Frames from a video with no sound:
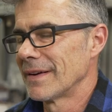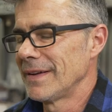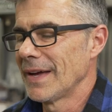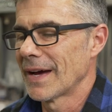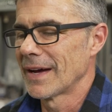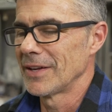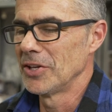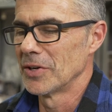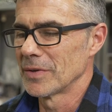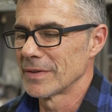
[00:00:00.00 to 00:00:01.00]
Yeah,
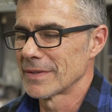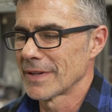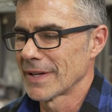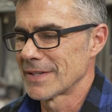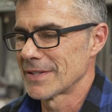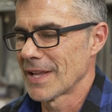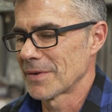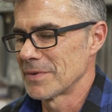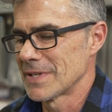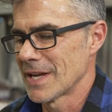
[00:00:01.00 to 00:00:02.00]

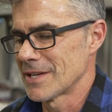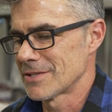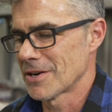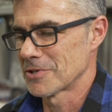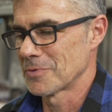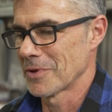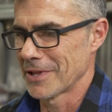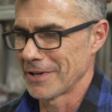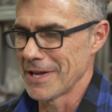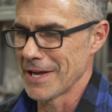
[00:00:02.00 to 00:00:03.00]
like we said, it starts with
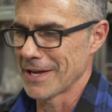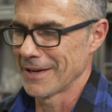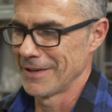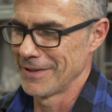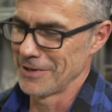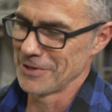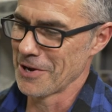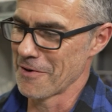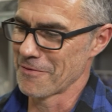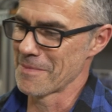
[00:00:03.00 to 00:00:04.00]
a leak and then you
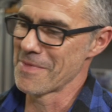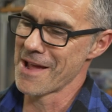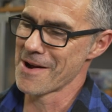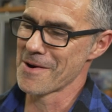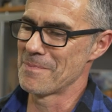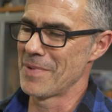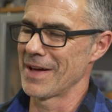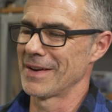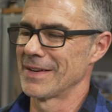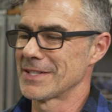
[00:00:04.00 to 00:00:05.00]
go from there.
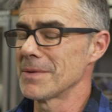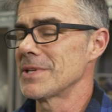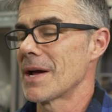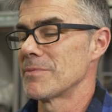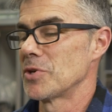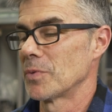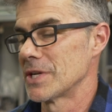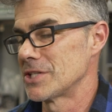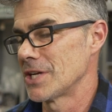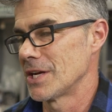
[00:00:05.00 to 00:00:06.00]
But sometimes you'll want
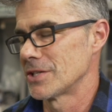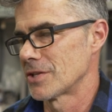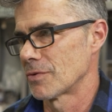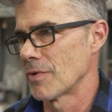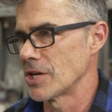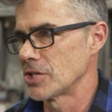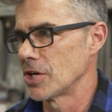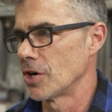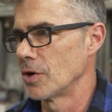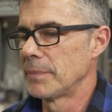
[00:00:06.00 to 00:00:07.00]
to change the
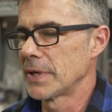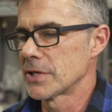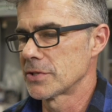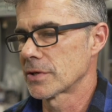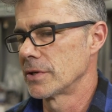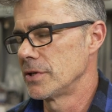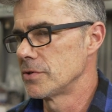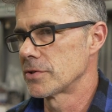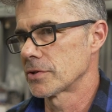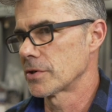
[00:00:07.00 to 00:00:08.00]
ratio because you're going to
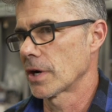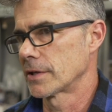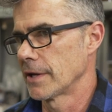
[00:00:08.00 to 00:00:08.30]
use your truck